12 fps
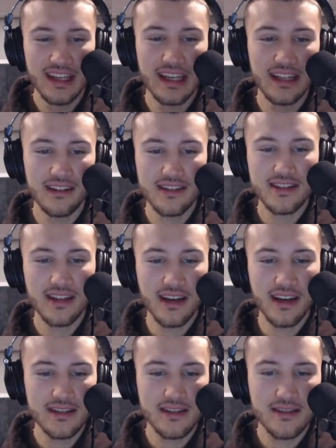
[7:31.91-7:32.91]
It looks
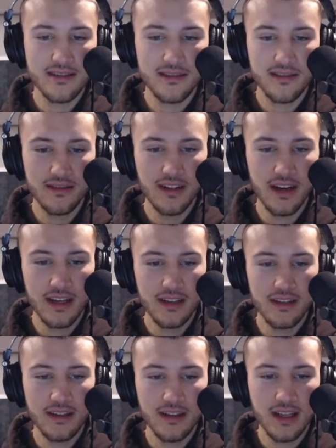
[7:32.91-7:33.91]
nice, right?
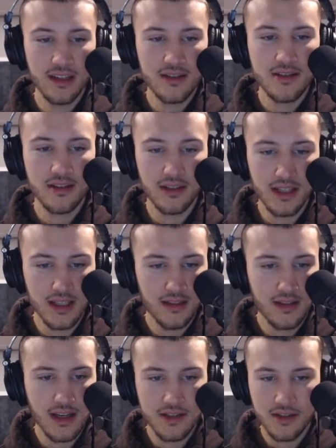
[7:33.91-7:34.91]
It looks clean.
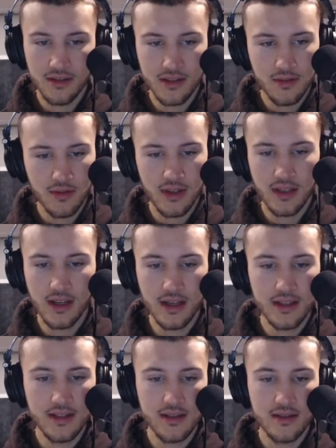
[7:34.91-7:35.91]
Kitchen looks pretty
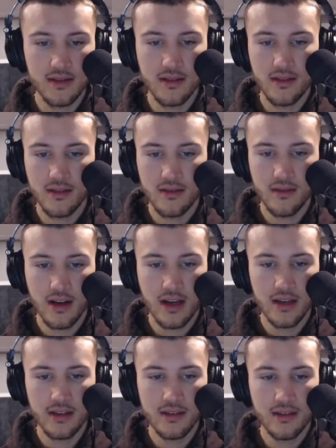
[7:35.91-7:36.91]
nice,
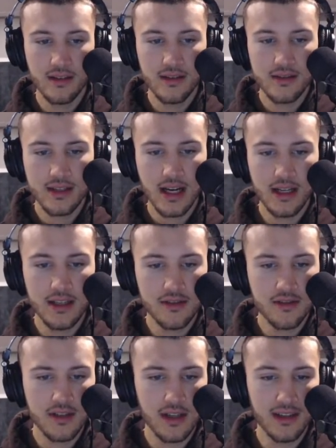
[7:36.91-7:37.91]
right? Kind of
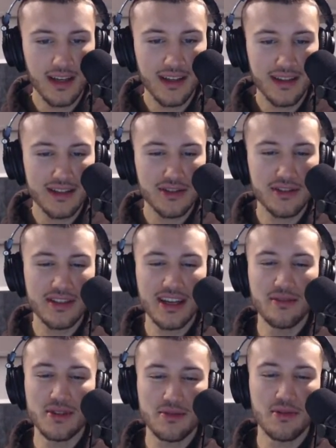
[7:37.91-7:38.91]
interesting. Like this looks like it
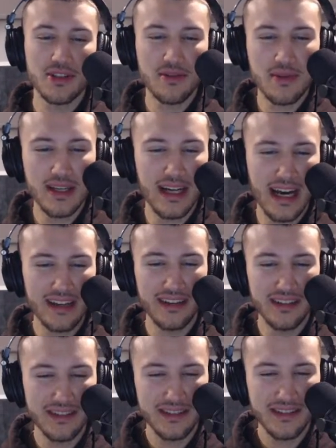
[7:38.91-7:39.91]
was supposed to be an
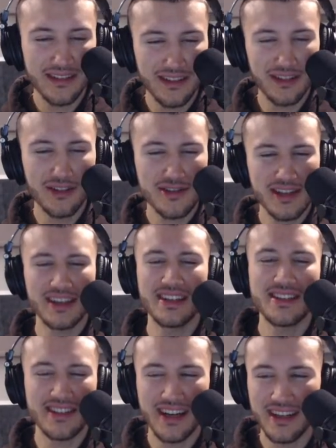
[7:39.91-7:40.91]
island, or it looks like it
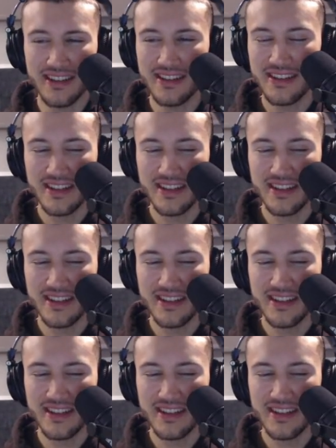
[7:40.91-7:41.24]
is an island.